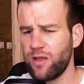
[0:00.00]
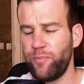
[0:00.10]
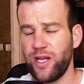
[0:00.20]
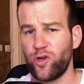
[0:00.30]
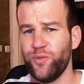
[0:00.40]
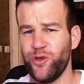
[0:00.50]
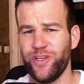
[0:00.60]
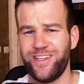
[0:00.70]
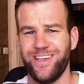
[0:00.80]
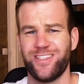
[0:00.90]
Paid
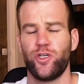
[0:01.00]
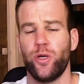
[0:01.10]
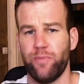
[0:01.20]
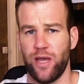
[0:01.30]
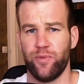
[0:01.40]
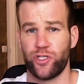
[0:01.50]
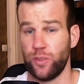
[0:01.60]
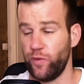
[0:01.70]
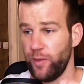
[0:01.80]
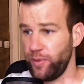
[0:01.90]
community is your
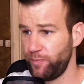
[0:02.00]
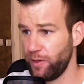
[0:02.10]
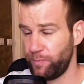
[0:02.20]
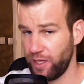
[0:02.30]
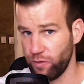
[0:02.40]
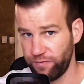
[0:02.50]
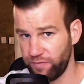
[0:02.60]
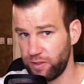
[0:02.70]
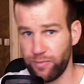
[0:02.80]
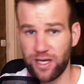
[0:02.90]
membership where people pay you
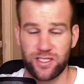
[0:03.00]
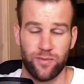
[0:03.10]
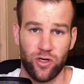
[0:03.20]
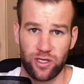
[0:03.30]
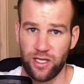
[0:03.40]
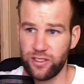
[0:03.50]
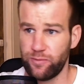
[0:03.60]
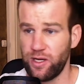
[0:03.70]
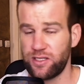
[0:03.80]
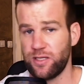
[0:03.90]
$50 a month,
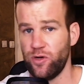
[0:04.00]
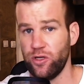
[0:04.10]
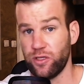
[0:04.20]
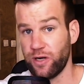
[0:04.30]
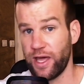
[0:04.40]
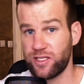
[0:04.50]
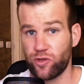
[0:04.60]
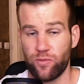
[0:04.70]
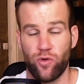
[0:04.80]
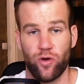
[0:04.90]
$100 a month, or less
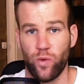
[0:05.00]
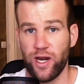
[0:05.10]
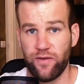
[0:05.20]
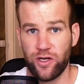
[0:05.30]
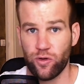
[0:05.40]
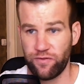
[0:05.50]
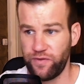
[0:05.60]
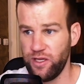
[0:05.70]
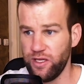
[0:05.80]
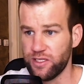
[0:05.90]
or more, or whatever your
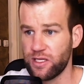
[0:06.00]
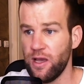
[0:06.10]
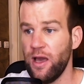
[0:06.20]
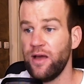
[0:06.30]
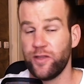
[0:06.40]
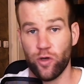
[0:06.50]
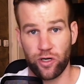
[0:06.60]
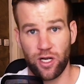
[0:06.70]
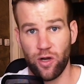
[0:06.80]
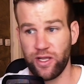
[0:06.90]
fee is.
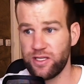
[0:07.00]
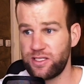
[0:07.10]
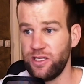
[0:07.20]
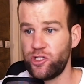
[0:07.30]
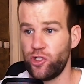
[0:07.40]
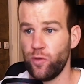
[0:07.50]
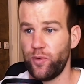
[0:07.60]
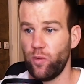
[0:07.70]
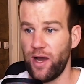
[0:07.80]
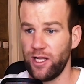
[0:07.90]
Your goal is that you
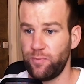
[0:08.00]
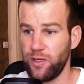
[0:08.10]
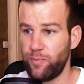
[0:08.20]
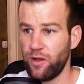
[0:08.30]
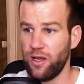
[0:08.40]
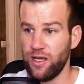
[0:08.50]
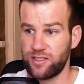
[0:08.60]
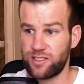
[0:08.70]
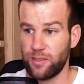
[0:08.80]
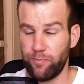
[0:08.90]
provide people a
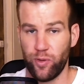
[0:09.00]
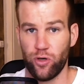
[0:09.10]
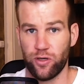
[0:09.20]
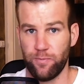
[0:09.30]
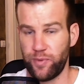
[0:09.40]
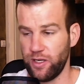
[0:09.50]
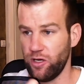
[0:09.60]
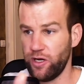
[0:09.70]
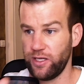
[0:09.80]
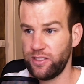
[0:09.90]
support,
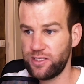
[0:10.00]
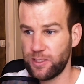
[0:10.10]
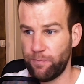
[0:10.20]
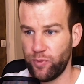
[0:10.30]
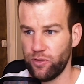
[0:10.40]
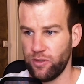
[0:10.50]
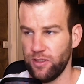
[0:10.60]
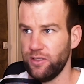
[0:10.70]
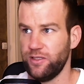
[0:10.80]
priority support,